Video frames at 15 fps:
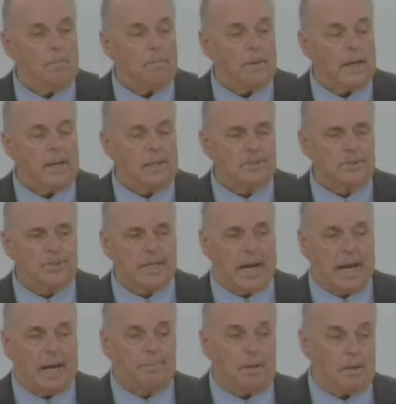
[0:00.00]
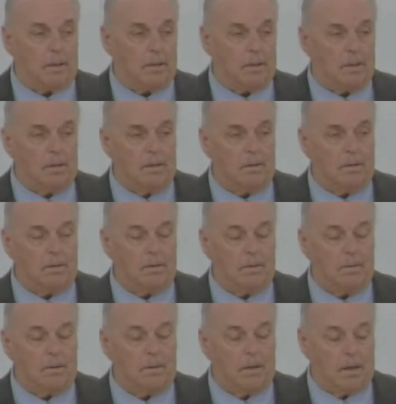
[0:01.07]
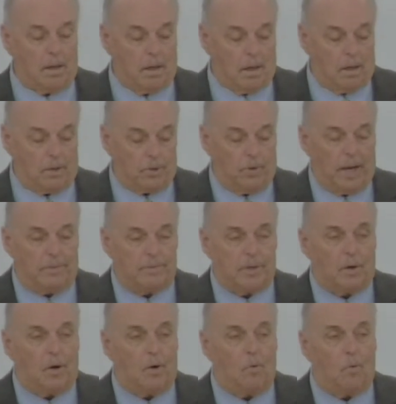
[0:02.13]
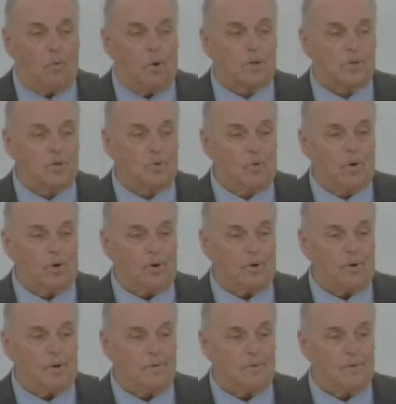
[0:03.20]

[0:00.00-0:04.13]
It doesn't just happen. You have to work the word.